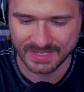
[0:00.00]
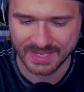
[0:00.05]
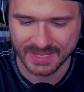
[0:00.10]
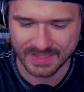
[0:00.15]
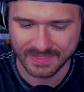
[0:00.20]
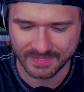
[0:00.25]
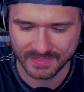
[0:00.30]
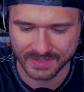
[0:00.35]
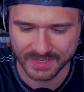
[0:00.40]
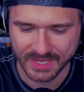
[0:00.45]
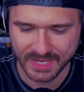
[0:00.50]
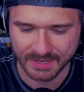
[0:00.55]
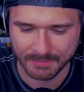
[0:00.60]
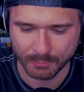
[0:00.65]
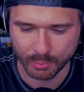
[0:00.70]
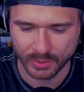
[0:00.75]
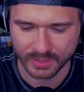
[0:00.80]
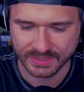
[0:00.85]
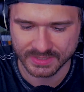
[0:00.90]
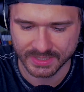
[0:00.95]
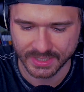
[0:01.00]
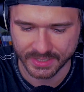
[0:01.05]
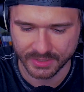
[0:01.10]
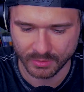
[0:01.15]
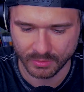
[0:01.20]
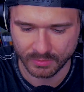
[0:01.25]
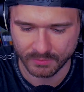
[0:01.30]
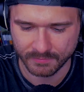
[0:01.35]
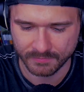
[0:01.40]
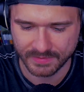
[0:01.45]
In the Game Boy
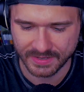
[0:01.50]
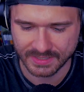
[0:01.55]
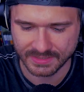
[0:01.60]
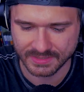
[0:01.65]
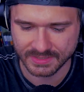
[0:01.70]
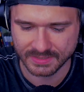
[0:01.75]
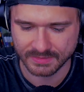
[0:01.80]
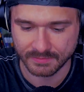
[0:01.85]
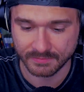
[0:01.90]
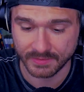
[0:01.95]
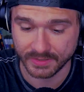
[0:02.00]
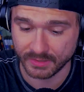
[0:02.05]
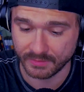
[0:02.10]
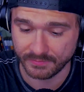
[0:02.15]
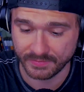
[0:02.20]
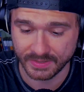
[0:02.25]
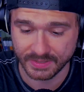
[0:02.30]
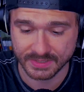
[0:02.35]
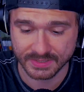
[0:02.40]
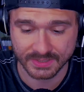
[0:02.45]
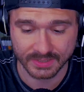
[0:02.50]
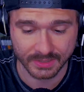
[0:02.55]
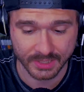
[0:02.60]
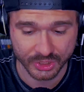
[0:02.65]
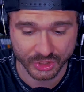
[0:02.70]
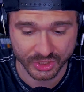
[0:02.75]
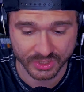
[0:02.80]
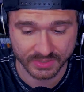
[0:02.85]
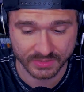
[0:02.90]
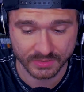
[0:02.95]
title Final Fantasy
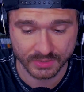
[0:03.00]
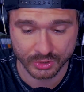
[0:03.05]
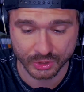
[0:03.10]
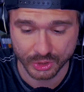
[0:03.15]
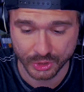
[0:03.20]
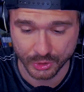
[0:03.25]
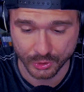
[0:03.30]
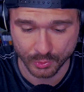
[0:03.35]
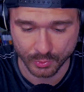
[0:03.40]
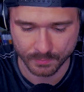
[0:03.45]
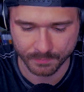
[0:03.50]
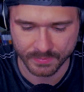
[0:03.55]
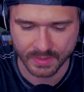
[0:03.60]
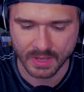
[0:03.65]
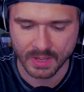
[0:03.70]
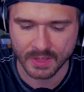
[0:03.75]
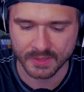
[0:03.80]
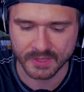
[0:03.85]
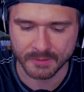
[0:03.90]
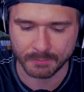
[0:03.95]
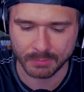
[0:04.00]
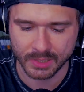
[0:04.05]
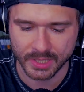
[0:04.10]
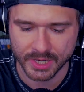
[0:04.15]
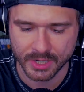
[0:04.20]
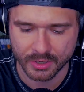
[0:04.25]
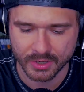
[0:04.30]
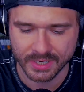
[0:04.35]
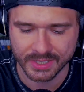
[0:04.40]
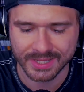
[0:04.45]
Legend 2, the
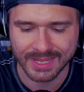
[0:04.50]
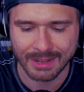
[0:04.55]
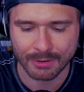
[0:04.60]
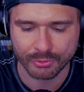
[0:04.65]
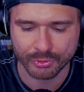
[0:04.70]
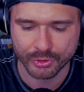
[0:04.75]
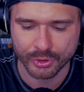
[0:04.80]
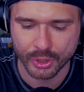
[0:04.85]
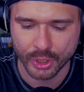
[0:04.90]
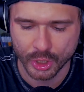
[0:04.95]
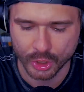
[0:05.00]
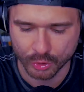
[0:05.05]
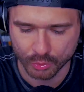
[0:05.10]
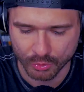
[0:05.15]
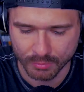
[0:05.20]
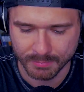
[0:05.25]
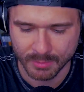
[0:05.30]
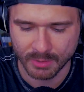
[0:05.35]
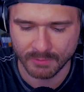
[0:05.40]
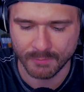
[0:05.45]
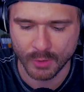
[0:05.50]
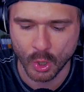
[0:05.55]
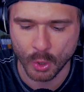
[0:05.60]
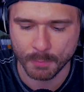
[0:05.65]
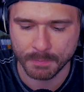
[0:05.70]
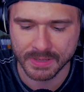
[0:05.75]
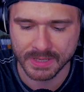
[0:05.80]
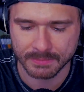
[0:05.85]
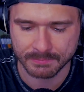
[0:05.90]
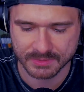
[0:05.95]
player encountered a group of
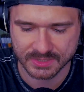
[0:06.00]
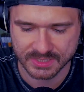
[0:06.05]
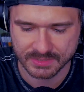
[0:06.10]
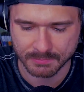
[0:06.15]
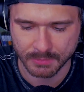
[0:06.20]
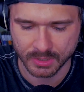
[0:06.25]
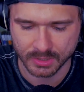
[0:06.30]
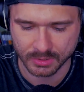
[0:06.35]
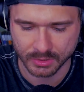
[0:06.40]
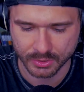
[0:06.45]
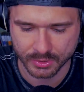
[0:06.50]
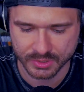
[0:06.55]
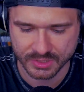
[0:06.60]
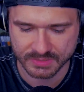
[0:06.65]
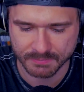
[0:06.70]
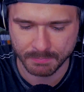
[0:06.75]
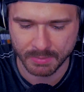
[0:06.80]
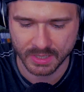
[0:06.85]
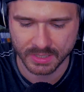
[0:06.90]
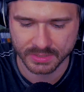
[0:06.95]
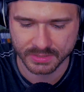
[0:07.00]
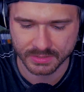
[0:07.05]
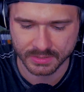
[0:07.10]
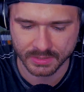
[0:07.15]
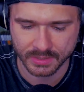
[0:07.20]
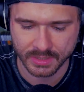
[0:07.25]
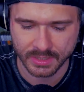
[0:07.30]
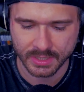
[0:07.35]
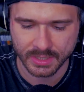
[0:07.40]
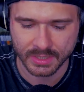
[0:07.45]
opium smugglers, but
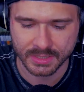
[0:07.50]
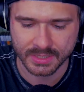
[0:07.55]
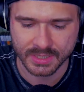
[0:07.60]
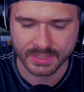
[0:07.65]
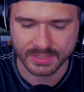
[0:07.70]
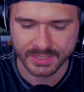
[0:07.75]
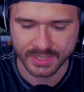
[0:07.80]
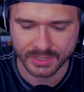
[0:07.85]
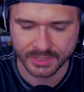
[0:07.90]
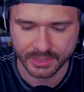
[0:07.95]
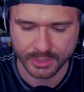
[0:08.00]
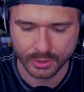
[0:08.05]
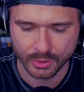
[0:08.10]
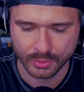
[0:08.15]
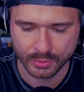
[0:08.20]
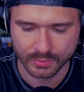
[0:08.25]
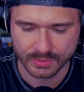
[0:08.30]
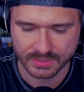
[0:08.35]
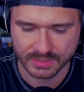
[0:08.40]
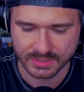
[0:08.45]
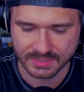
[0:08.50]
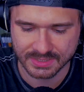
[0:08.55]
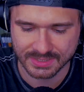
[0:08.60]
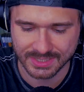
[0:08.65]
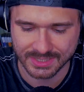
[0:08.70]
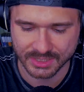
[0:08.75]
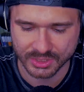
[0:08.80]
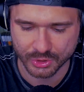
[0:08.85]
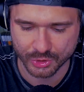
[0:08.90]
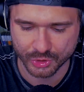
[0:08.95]
Nintendo's
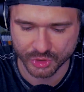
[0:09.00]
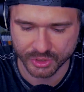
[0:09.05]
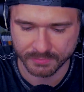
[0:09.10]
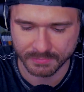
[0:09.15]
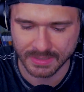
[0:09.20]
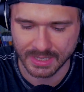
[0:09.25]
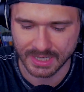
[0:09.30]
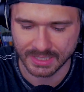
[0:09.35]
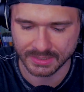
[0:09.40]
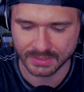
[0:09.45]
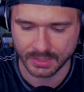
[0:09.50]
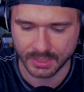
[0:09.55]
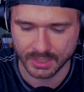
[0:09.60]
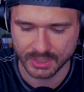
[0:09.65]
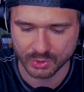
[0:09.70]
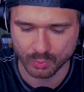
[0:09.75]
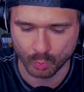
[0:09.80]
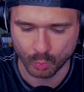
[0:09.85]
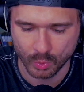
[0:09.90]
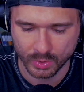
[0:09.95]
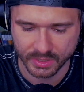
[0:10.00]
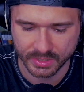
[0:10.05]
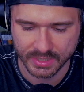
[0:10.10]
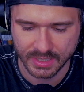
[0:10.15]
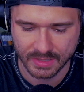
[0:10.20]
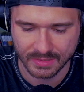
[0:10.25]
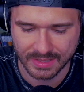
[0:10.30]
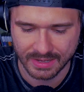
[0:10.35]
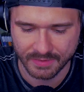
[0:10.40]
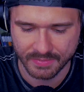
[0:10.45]
censorship guidelines wouldn't
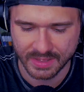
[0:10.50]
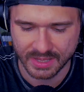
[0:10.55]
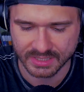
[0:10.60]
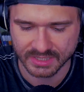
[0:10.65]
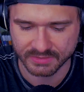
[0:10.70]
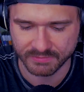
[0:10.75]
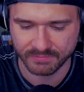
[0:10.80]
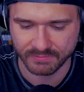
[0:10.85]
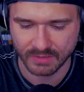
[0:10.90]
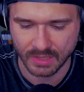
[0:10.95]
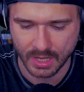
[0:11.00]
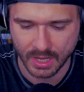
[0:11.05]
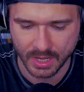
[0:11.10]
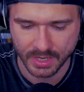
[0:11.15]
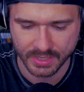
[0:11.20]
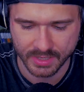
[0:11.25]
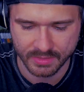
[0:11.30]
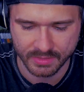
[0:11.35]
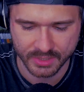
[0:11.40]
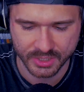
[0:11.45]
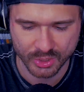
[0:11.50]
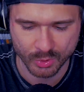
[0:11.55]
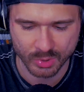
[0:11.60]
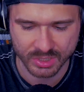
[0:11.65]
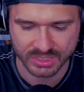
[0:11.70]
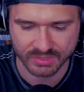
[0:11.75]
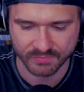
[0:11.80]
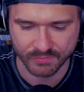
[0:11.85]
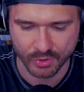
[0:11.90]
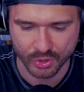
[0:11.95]
allow that to fly in the
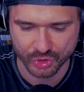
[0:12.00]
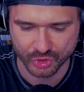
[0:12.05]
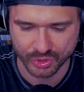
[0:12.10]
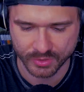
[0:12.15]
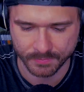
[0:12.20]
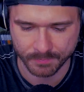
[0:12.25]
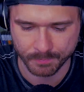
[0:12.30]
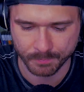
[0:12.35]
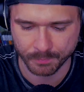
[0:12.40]
US version.